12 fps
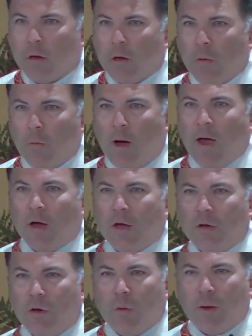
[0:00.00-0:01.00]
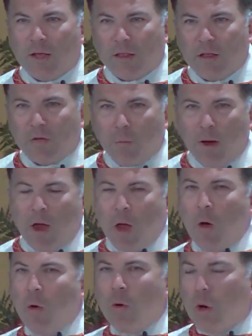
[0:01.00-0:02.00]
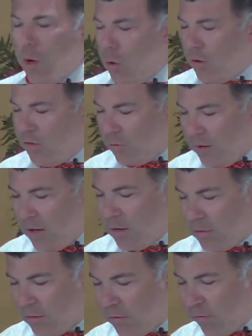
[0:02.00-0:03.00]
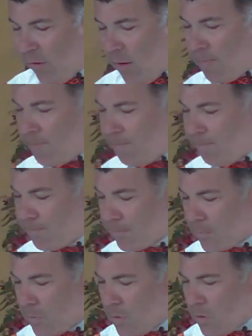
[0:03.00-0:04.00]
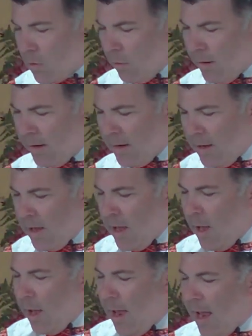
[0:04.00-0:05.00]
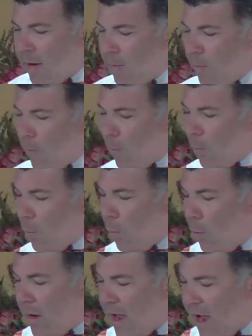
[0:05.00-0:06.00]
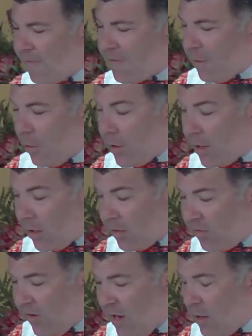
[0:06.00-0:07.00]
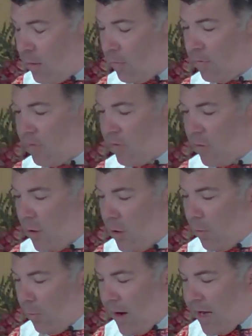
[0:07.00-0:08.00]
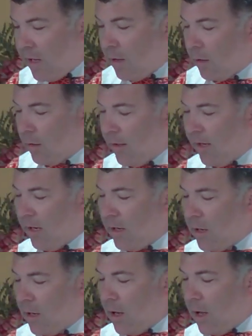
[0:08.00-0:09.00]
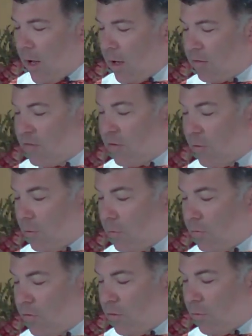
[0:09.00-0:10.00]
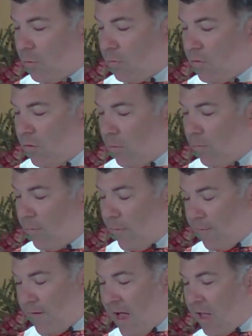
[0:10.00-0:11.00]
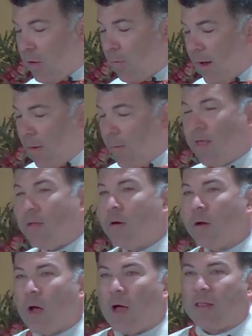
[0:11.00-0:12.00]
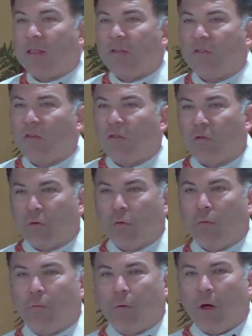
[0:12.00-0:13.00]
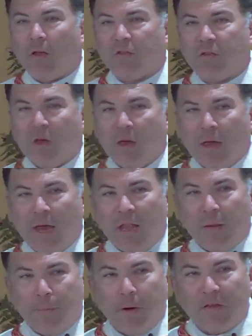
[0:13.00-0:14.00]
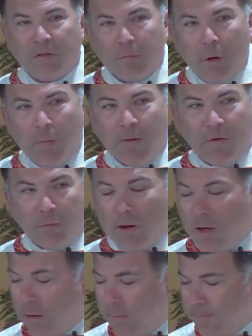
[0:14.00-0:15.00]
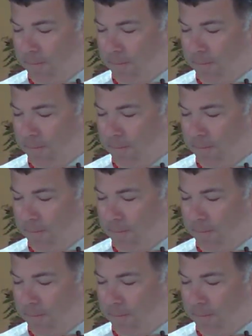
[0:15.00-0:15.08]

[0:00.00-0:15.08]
Why are you doing this? Who did you hear this from? Right? And we have to look at ourselves regularly to evaluate whether or not this is true for us in the present moment as well.